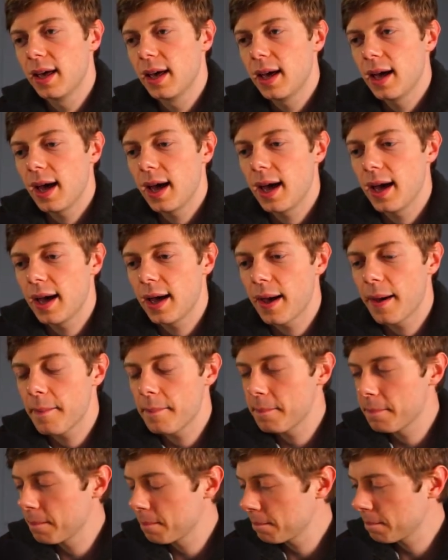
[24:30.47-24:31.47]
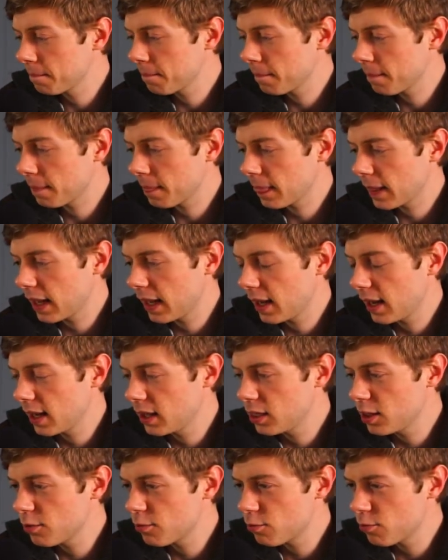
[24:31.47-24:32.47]
And
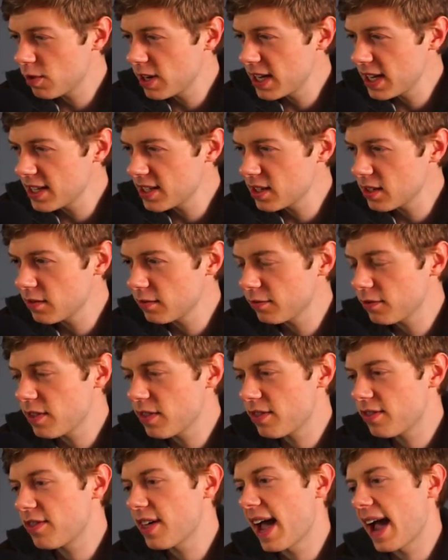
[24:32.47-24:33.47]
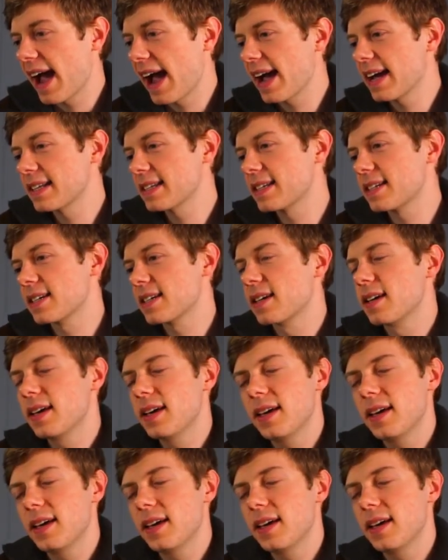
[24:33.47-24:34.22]
the reason for that